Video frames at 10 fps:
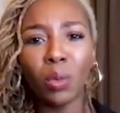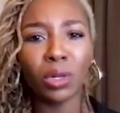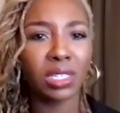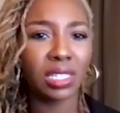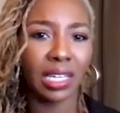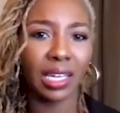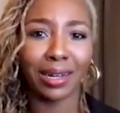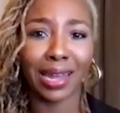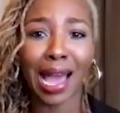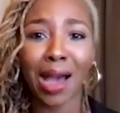we're
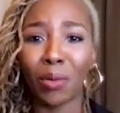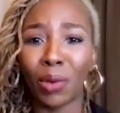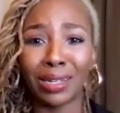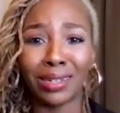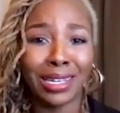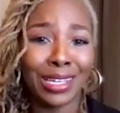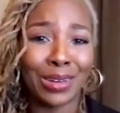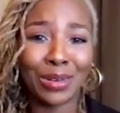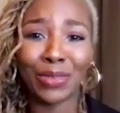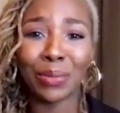seeing now, and what, you
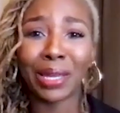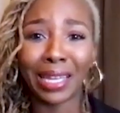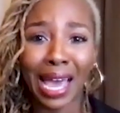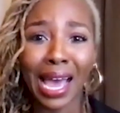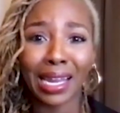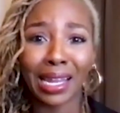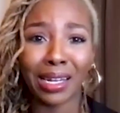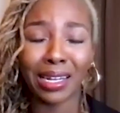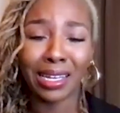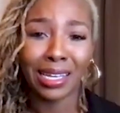know, even began
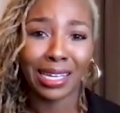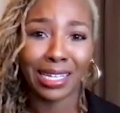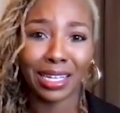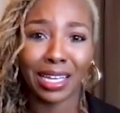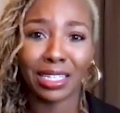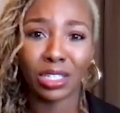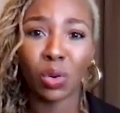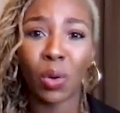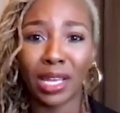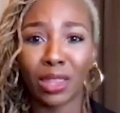in
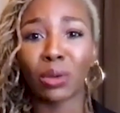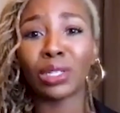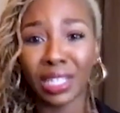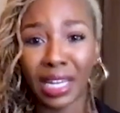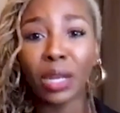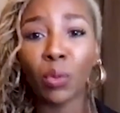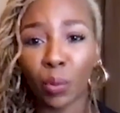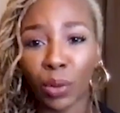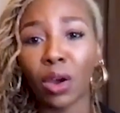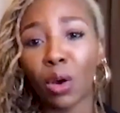2013
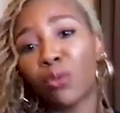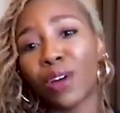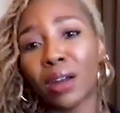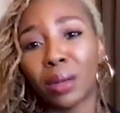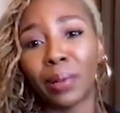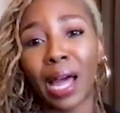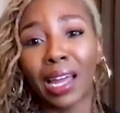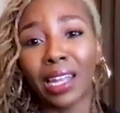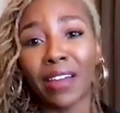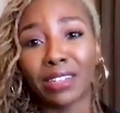when we co-founded
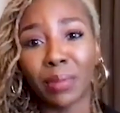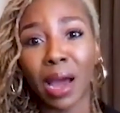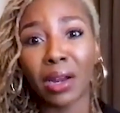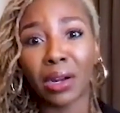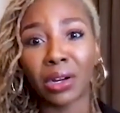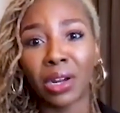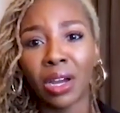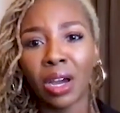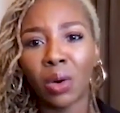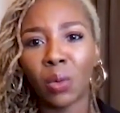Black Lives Matter,
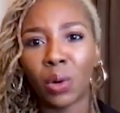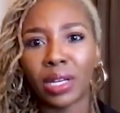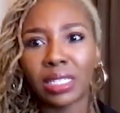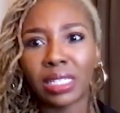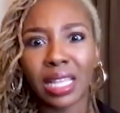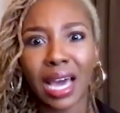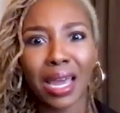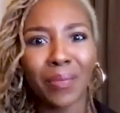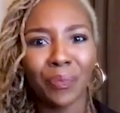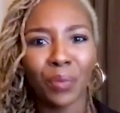was
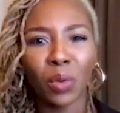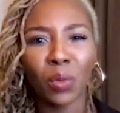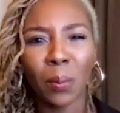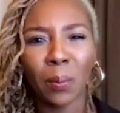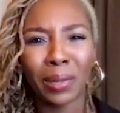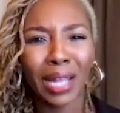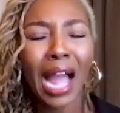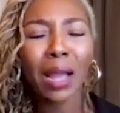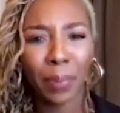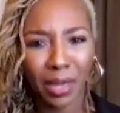that
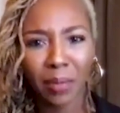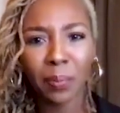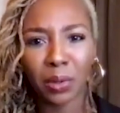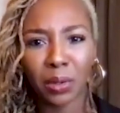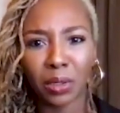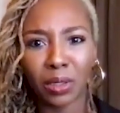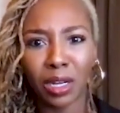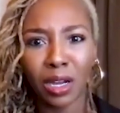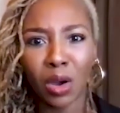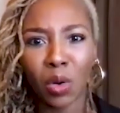Black people
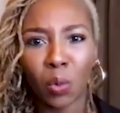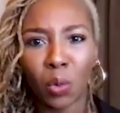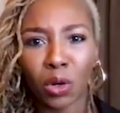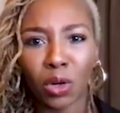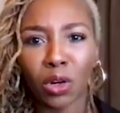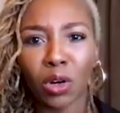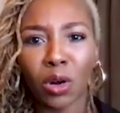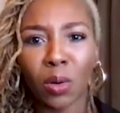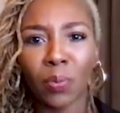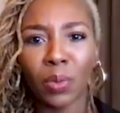were